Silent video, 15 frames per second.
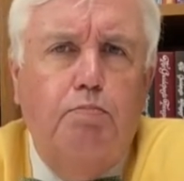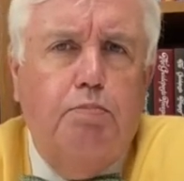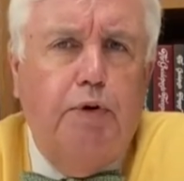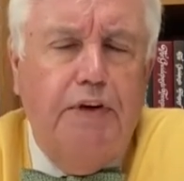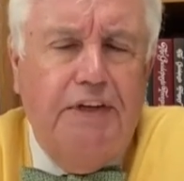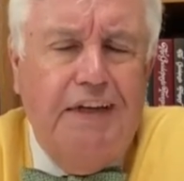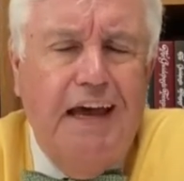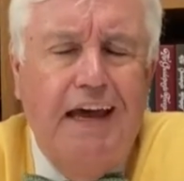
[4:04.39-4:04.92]

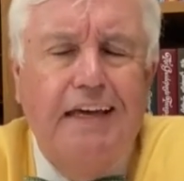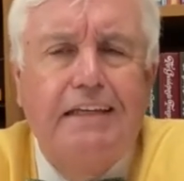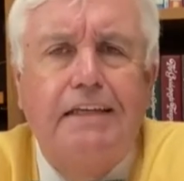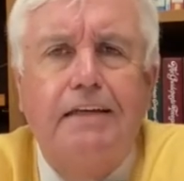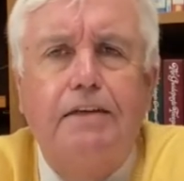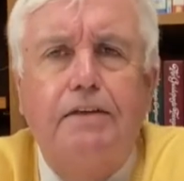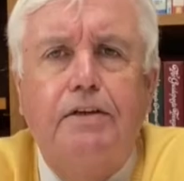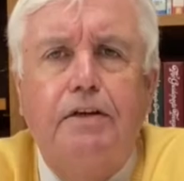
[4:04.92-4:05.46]

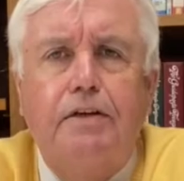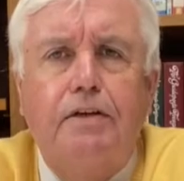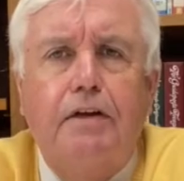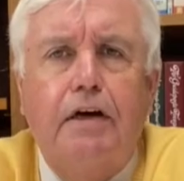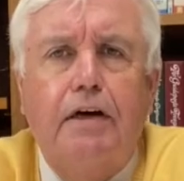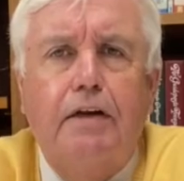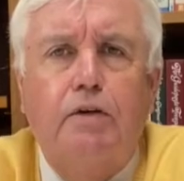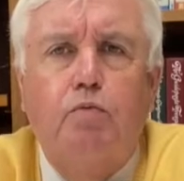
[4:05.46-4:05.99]
protected
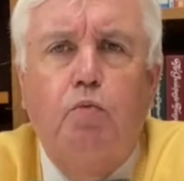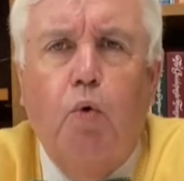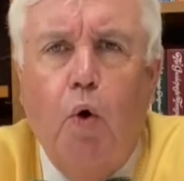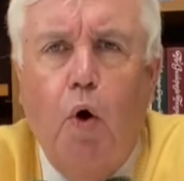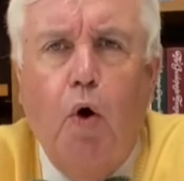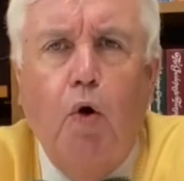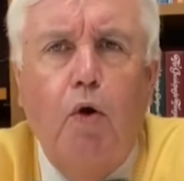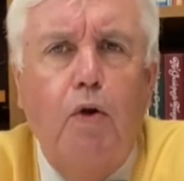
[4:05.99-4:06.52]
and, and
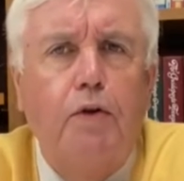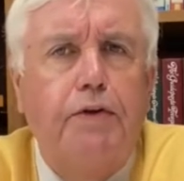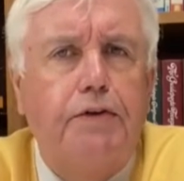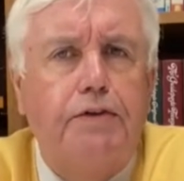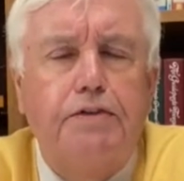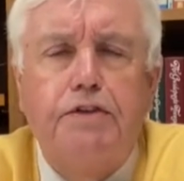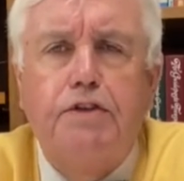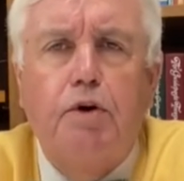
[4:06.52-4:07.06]
walled
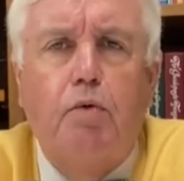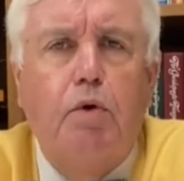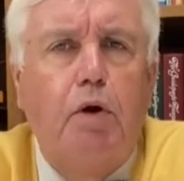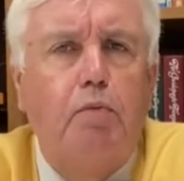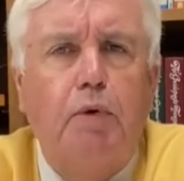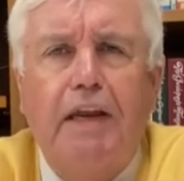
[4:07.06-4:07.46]
and so on.